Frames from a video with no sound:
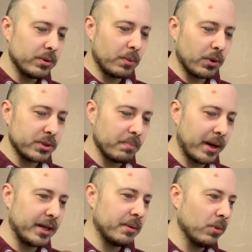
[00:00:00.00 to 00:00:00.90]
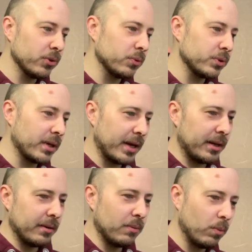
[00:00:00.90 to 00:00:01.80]
We've got some painted models
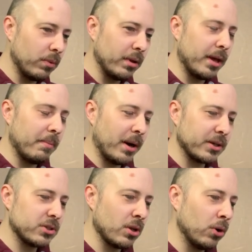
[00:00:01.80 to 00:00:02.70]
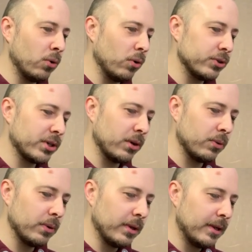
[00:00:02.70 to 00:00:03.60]
in amongst the lore.
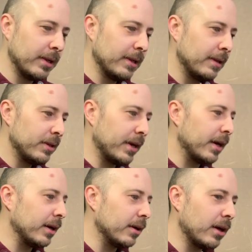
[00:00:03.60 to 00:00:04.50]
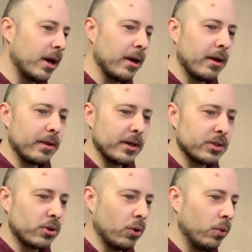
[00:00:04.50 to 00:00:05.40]
So, yeah, that's
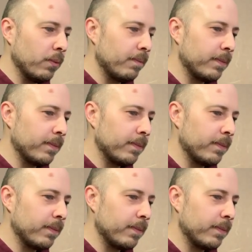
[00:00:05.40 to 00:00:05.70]
cool.